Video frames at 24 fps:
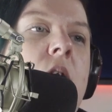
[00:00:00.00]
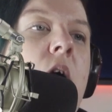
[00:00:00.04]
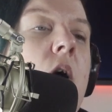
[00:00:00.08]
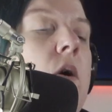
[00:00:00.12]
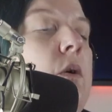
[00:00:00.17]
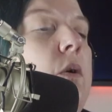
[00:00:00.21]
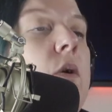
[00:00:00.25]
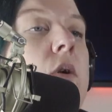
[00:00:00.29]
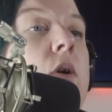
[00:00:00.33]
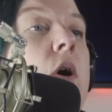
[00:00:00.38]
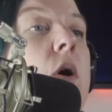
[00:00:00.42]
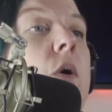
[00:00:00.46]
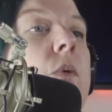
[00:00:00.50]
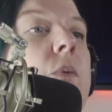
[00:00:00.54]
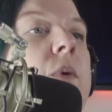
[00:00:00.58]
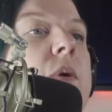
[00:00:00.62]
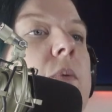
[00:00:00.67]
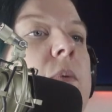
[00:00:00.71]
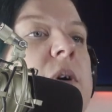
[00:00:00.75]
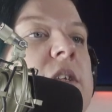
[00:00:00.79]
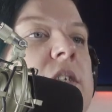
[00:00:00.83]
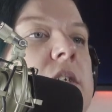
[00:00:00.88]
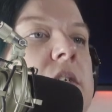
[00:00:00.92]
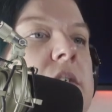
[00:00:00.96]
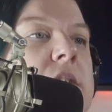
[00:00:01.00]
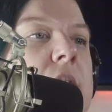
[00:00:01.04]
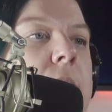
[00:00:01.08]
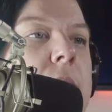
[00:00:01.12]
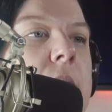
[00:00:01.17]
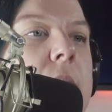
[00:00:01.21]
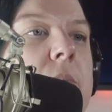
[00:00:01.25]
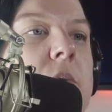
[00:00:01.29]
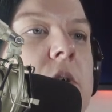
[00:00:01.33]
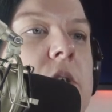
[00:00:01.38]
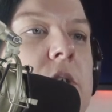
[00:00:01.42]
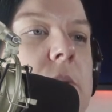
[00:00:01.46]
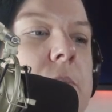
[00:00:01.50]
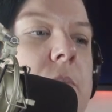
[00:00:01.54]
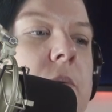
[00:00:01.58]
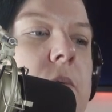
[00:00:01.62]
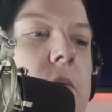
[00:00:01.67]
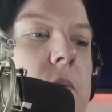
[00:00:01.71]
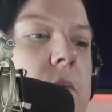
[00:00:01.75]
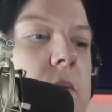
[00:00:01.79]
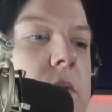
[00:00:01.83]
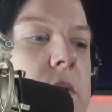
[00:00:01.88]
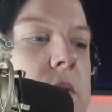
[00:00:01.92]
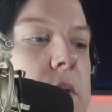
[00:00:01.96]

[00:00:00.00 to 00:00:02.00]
No, we went to separate merch booths.